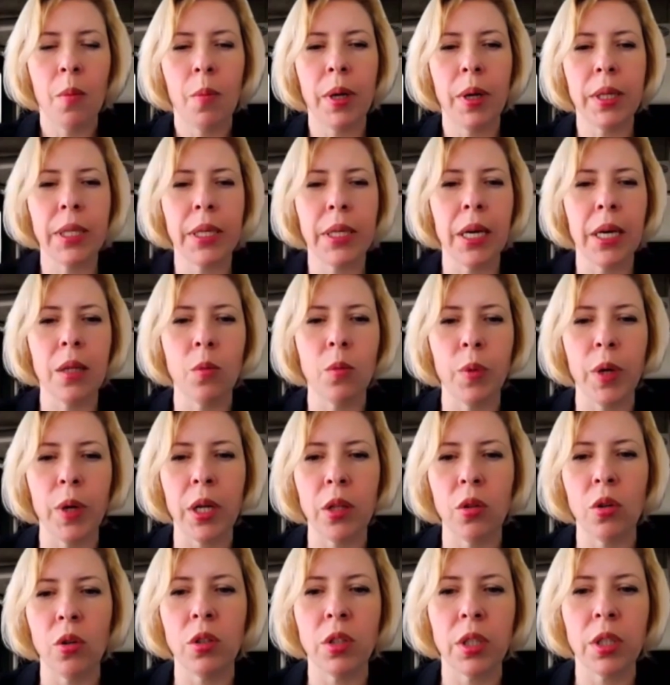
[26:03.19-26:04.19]
But again, we
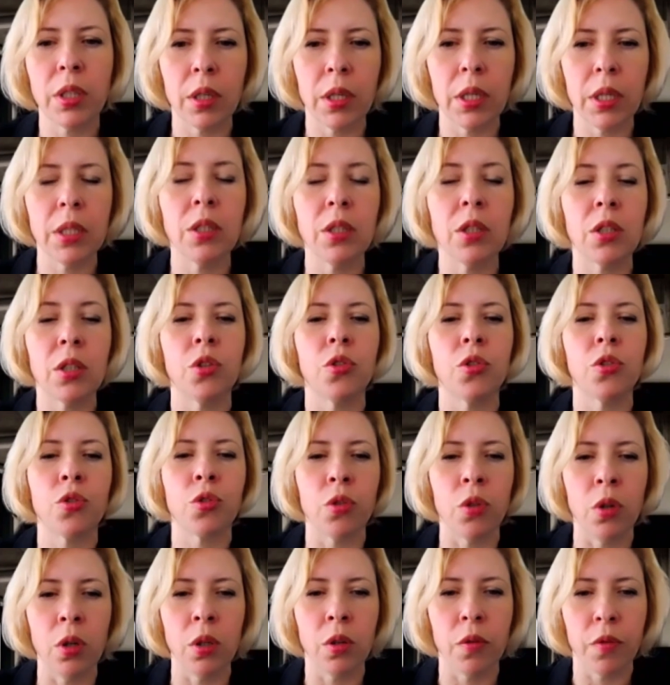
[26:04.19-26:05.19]
are not in
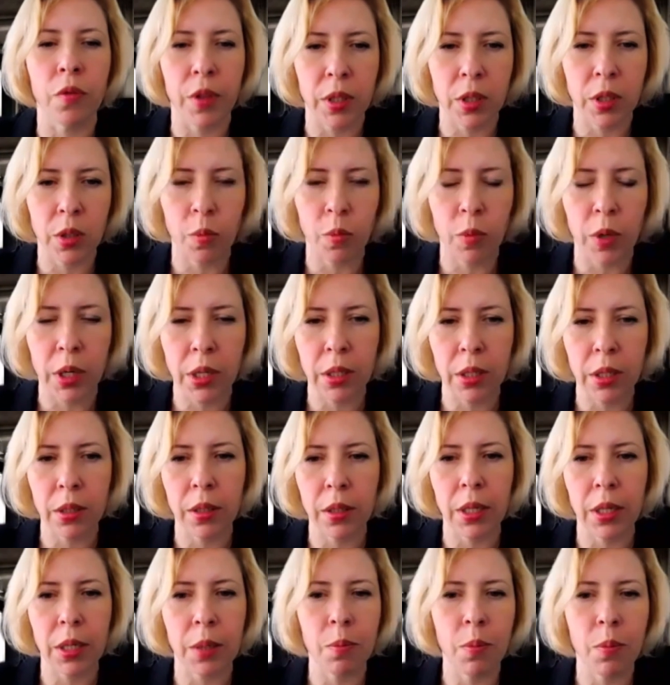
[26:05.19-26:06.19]
control of this
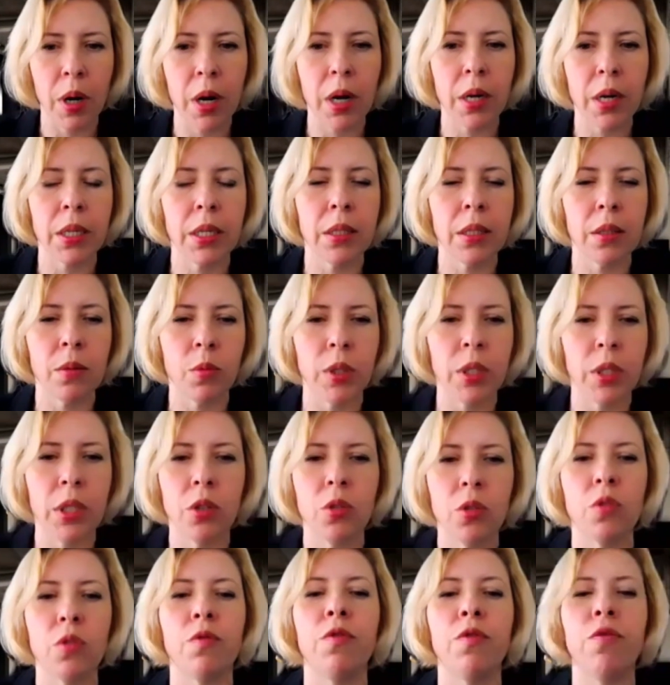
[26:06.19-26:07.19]
market. Like market, we
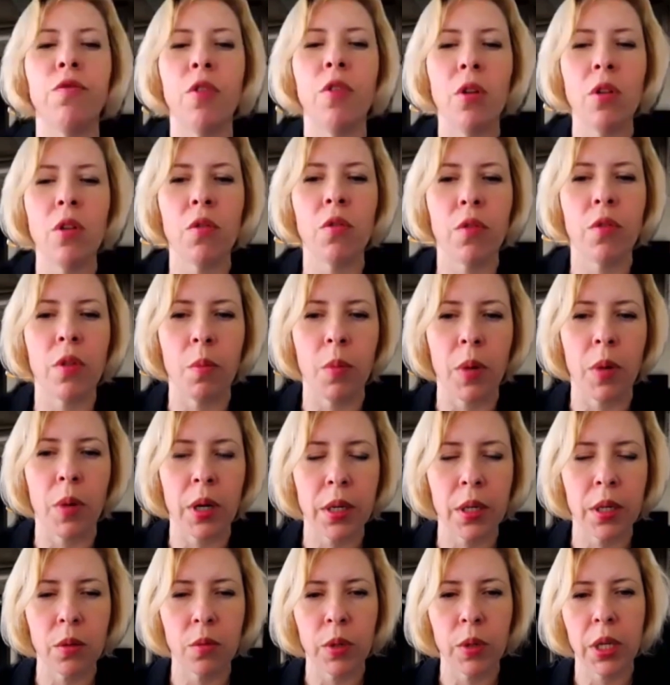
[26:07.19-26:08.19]
need to follow the
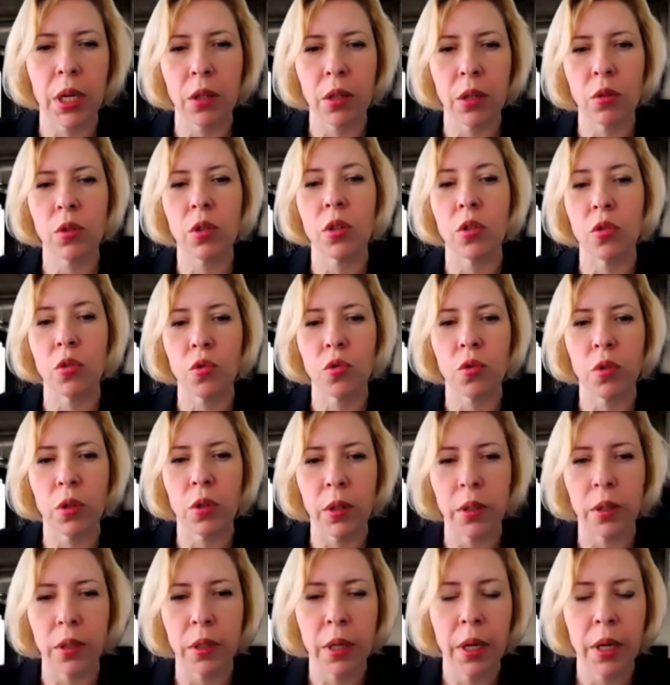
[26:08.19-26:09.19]
market. We cannot
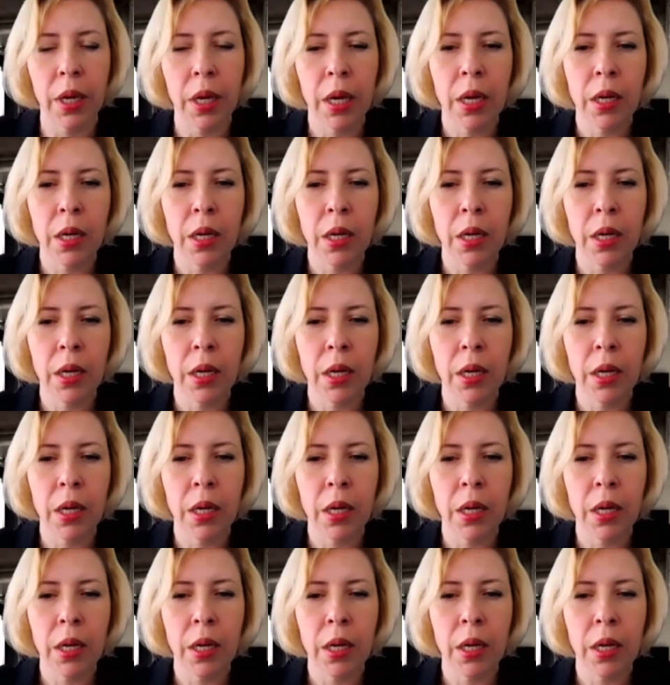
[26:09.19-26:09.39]
control it.